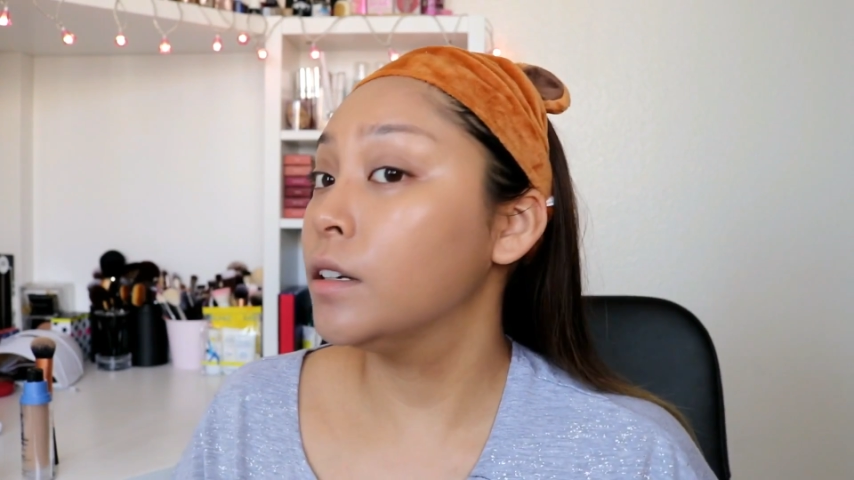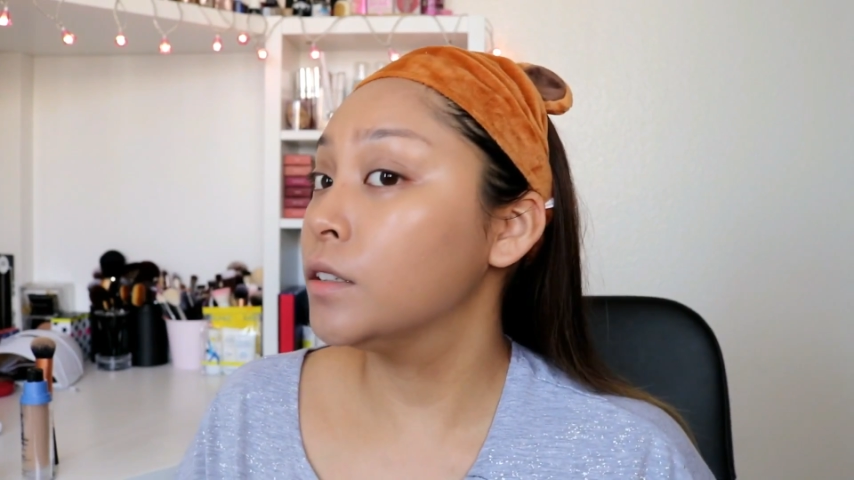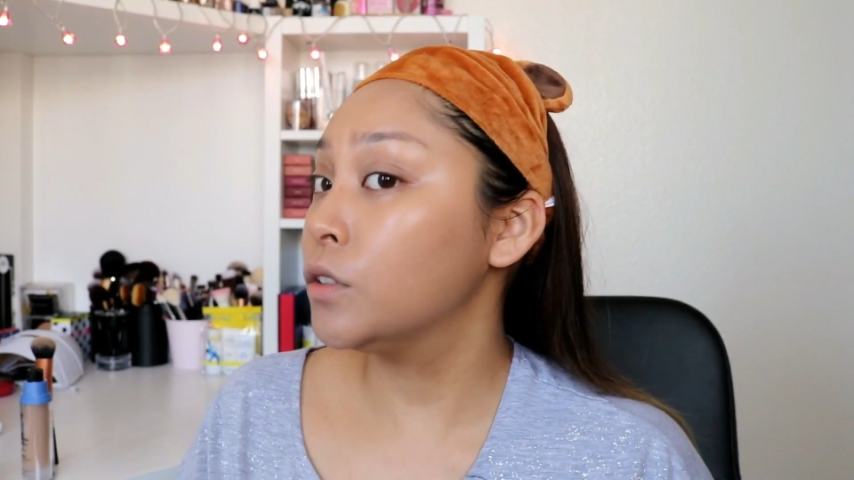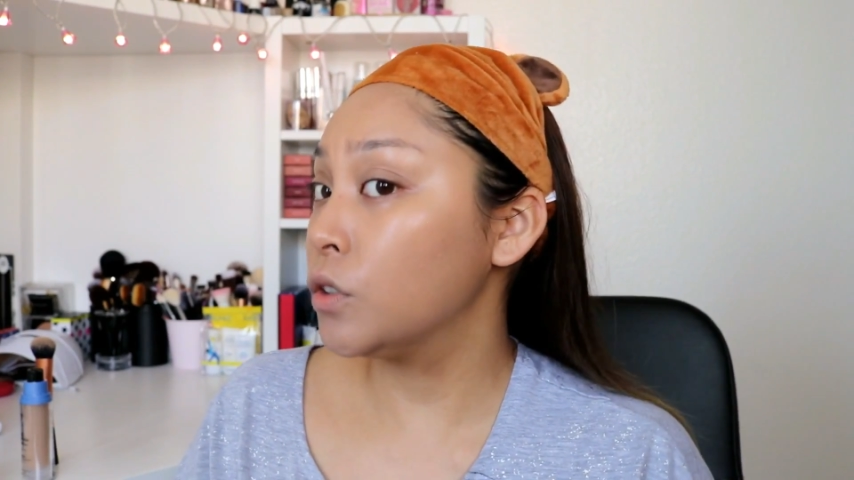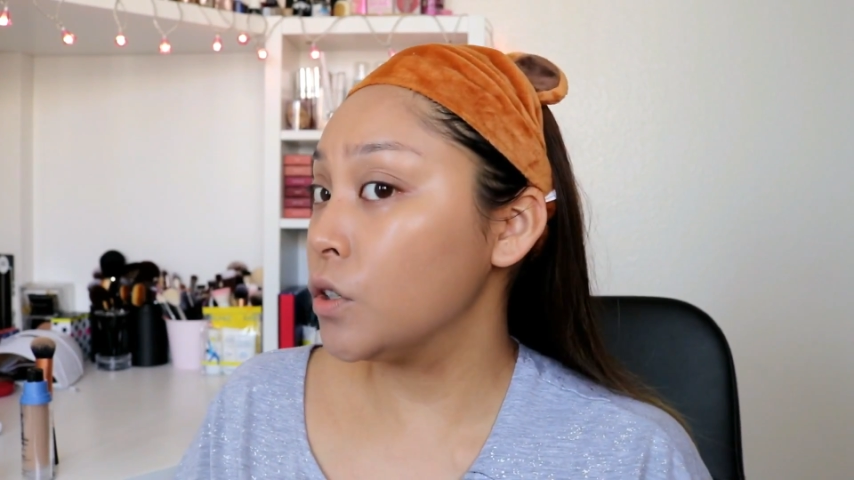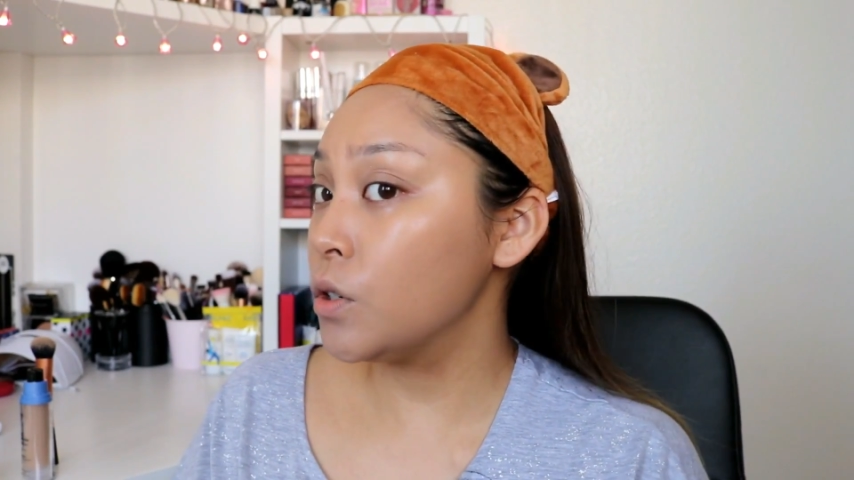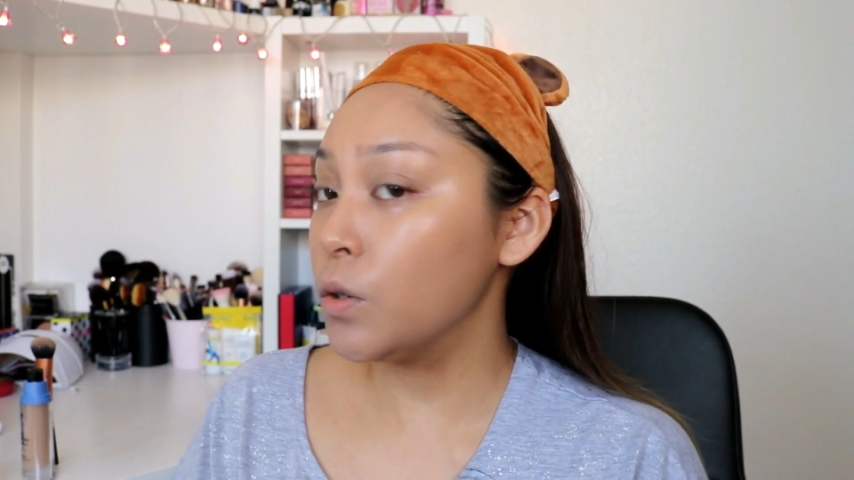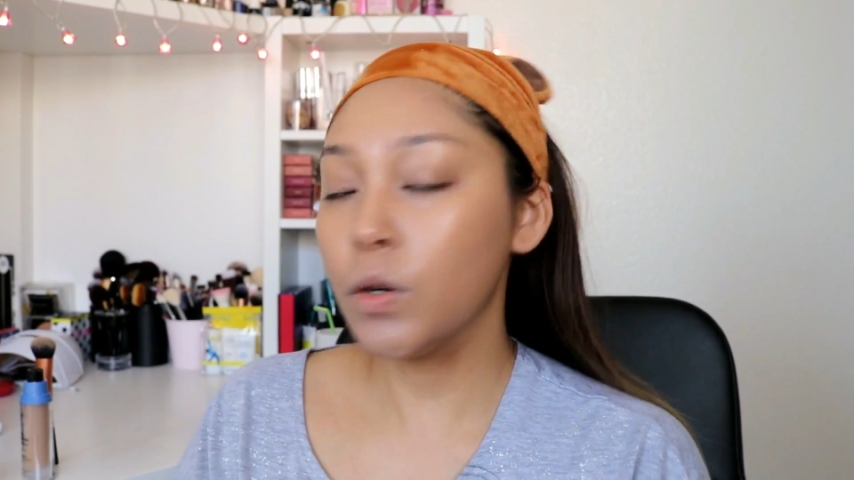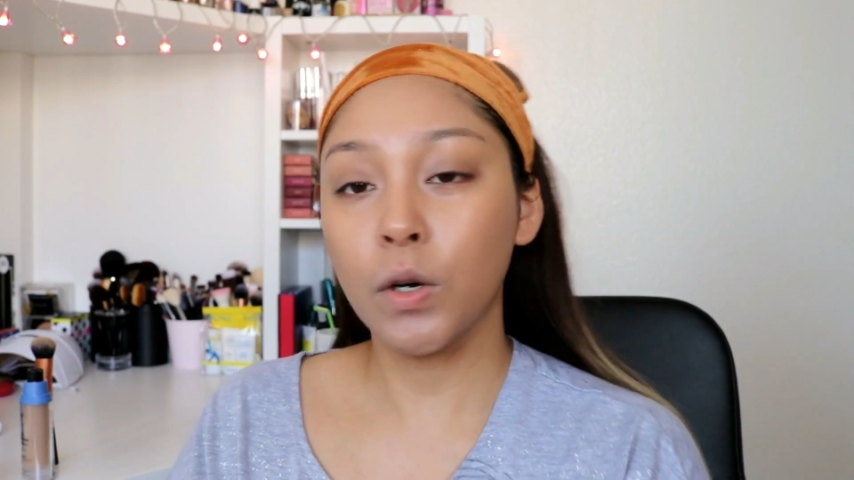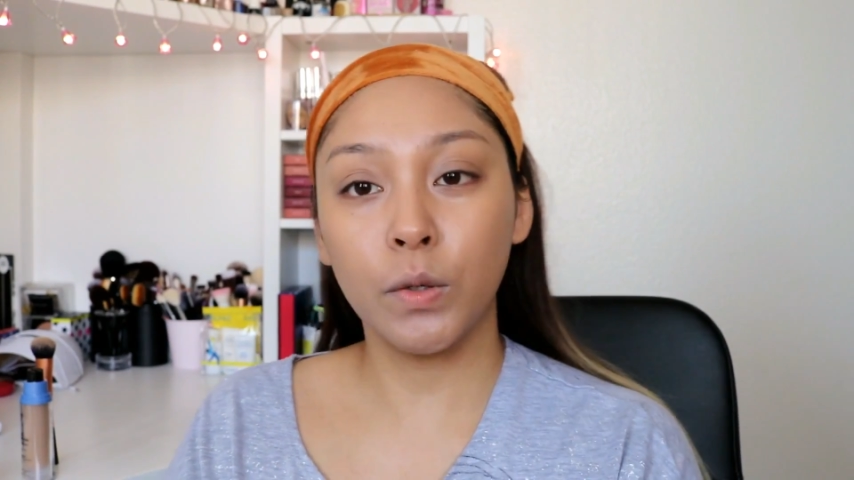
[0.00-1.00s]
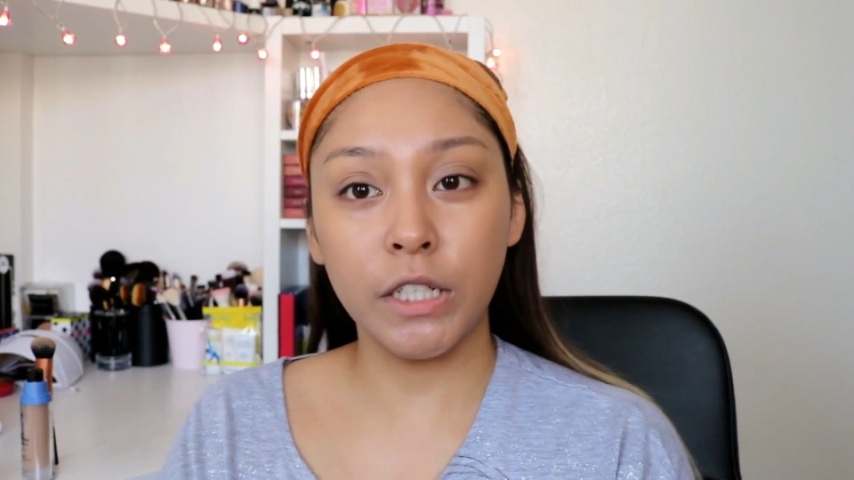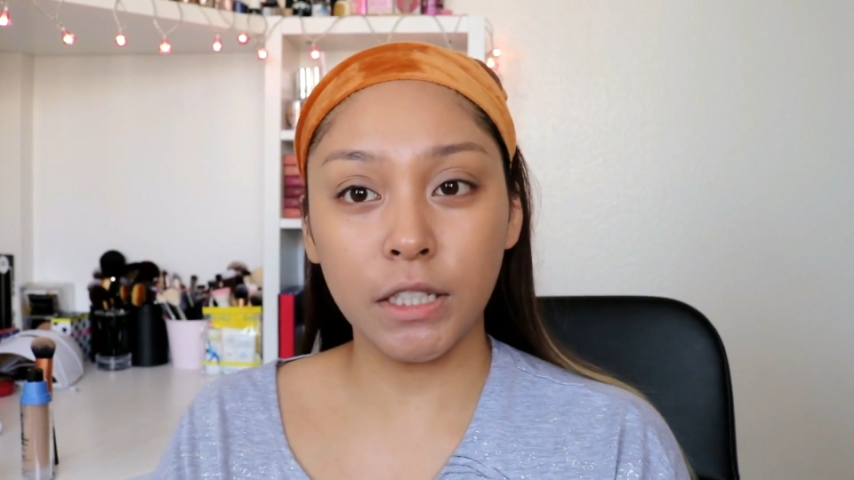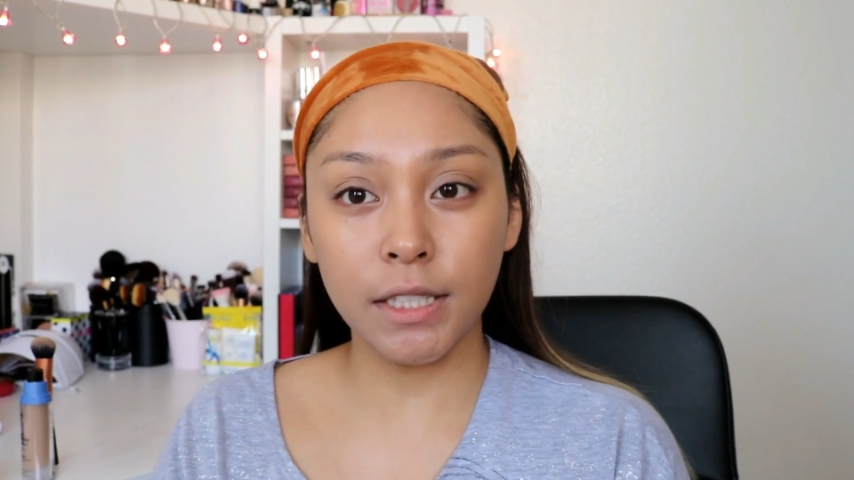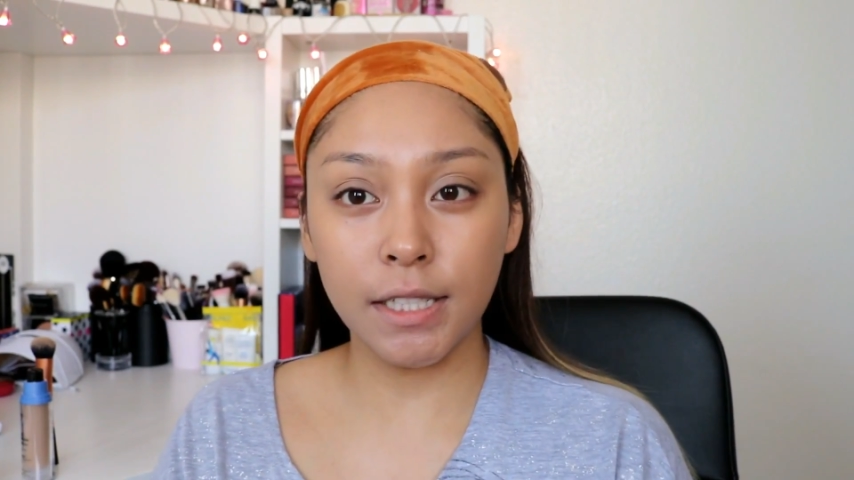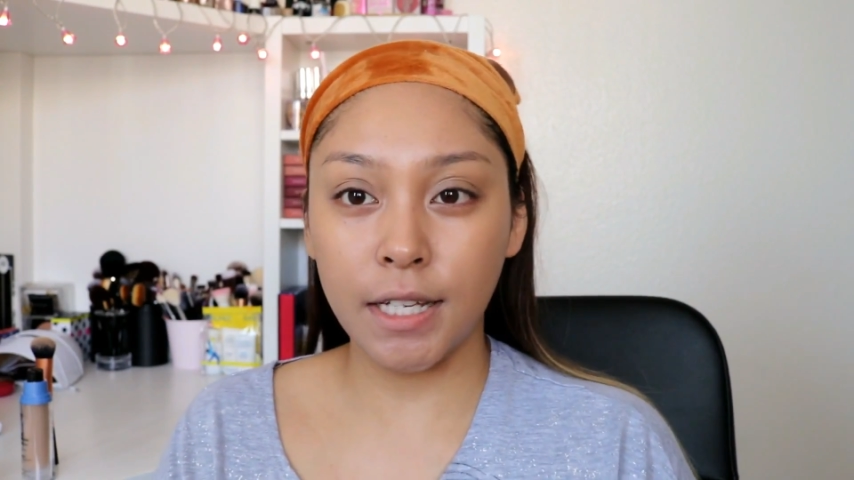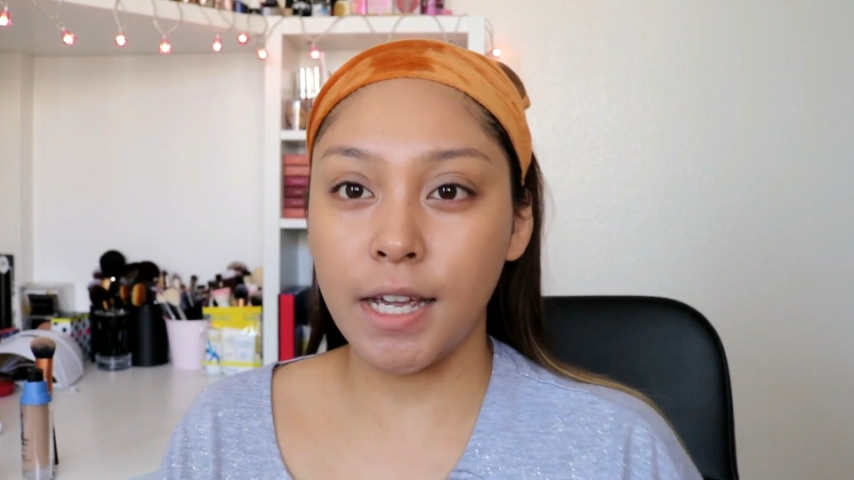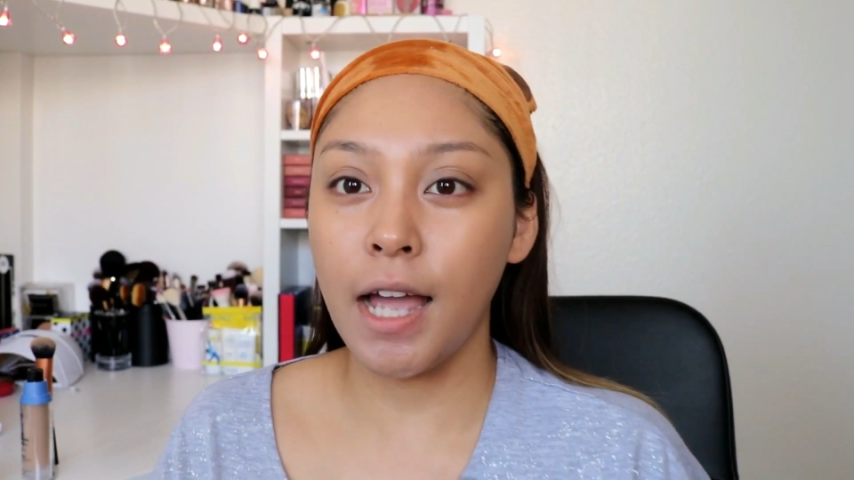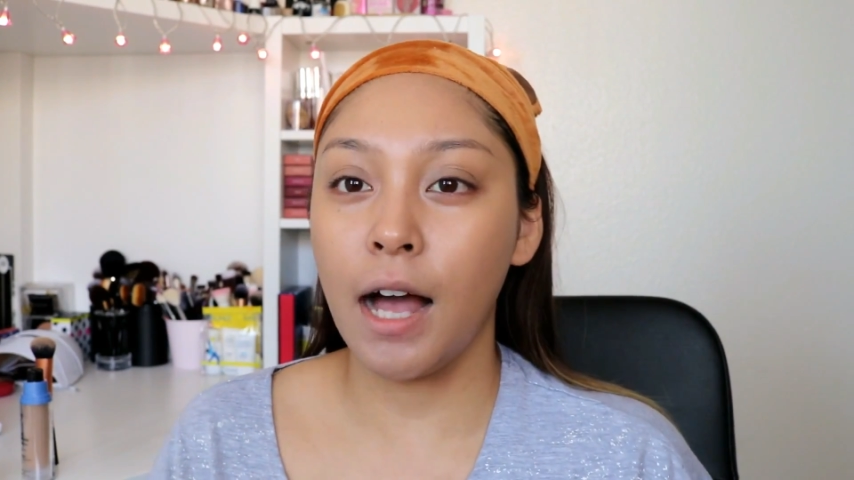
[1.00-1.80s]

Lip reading: so we shall see.